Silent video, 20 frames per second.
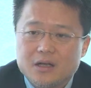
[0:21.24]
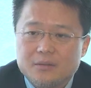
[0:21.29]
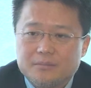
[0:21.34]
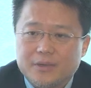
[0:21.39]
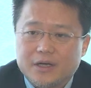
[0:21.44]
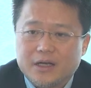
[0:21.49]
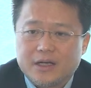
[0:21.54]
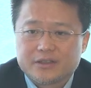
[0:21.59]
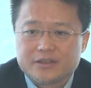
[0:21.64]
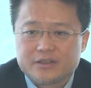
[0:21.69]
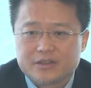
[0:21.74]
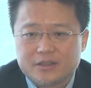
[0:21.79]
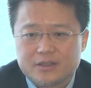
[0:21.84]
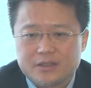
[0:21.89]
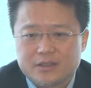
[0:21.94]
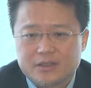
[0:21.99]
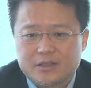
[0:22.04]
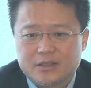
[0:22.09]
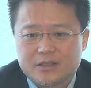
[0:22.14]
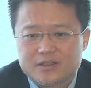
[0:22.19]
But
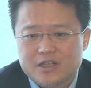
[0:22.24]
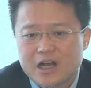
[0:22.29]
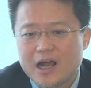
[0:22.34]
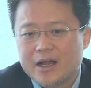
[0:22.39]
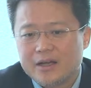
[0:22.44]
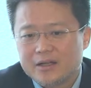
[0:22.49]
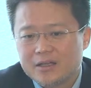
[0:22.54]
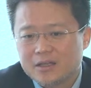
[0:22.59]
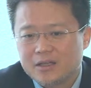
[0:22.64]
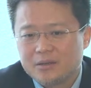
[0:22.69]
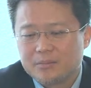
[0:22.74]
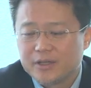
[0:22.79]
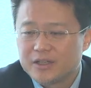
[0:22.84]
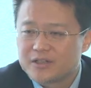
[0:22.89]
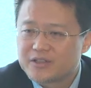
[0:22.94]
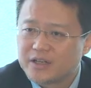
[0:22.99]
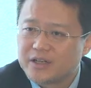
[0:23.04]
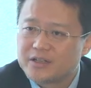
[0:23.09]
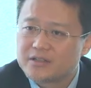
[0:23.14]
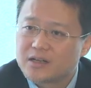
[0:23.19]
China has been
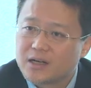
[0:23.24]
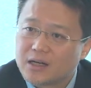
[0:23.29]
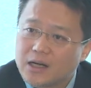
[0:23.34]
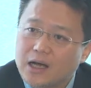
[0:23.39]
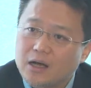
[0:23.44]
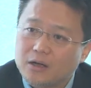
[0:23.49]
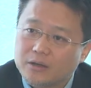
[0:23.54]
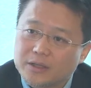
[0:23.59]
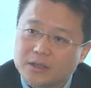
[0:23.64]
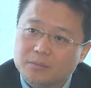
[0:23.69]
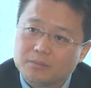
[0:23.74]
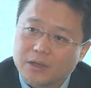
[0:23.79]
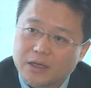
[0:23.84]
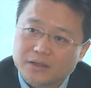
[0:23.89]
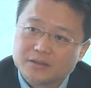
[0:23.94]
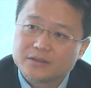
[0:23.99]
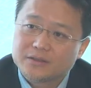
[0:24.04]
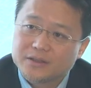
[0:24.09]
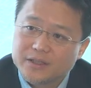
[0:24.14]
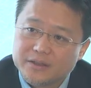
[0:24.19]
changed a lot in
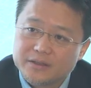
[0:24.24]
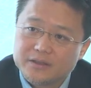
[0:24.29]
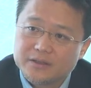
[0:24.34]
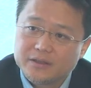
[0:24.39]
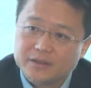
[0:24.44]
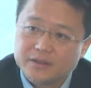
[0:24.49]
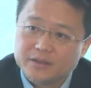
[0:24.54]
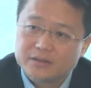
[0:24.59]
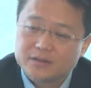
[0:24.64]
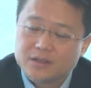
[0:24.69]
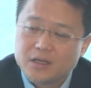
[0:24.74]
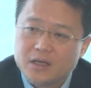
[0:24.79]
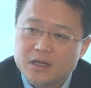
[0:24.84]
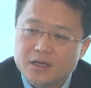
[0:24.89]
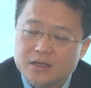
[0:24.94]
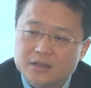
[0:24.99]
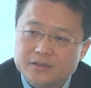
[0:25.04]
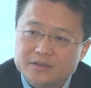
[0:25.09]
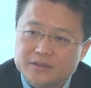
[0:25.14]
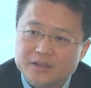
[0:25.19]
past 10 years.
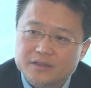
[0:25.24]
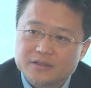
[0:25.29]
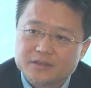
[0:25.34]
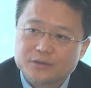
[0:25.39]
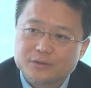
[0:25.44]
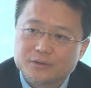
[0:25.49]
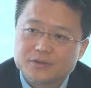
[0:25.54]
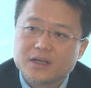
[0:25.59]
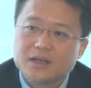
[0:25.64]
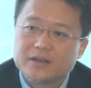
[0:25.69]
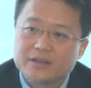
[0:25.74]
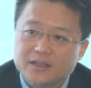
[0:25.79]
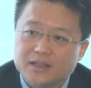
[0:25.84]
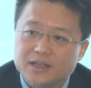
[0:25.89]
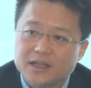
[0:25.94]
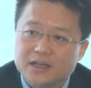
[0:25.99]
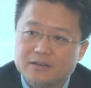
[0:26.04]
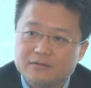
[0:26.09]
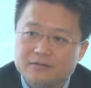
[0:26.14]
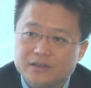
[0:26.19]
Since
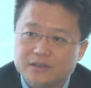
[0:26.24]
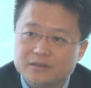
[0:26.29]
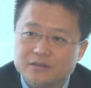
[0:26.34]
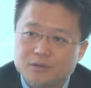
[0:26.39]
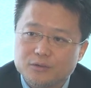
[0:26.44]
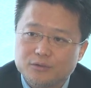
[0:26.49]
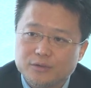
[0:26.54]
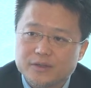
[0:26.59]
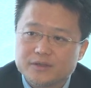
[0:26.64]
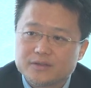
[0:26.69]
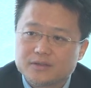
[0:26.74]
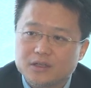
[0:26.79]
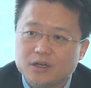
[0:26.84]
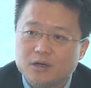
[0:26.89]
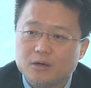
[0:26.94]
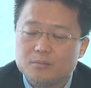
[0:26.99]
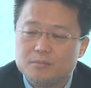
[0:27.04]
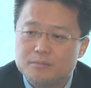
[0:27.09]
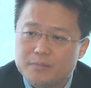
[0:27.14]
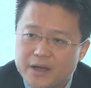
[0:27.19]
2011, we
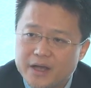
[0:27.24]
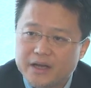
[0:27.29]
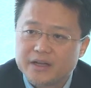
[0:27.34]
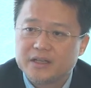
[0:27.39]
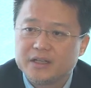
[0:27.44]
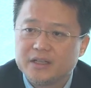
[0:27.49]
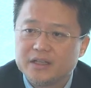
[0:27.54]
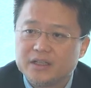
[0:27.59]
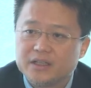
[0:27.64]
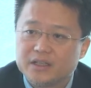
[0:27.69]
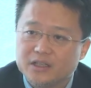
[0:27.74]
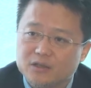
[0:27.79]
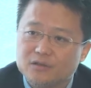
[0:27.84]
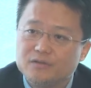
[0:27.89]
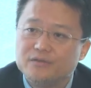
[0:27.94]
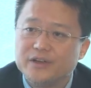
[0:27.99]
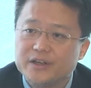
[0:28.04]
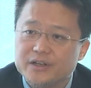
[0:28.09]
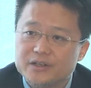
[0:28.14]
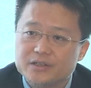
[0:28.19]
saw many
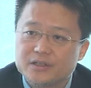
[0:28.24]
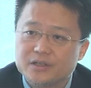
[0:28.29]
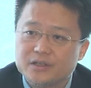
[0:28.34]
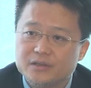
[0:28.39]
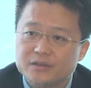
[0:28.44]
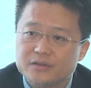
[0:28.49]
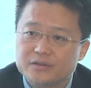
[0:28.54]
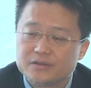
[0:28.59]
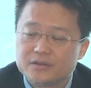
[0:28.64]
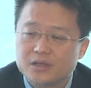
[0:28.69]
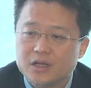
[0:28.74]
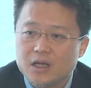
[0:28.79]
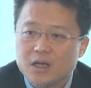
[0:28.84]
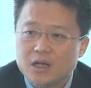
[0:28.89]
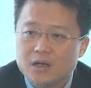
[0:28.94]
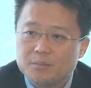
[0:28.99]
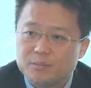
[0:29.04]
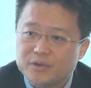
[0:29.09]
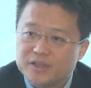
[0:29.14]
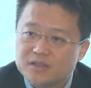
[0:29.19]
innovations,
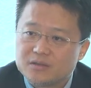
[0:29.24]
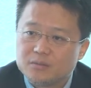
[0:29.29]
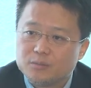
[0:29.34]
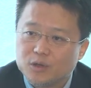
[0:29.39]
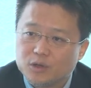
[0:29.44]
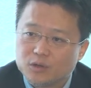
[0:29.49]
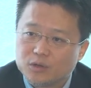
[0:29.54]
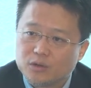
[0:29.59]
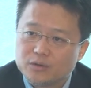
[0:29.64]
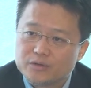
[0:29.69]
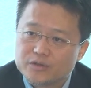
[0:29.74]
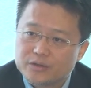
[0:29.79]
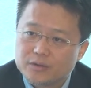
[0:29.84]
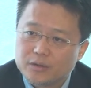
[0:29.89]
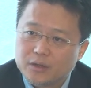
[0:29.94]
business model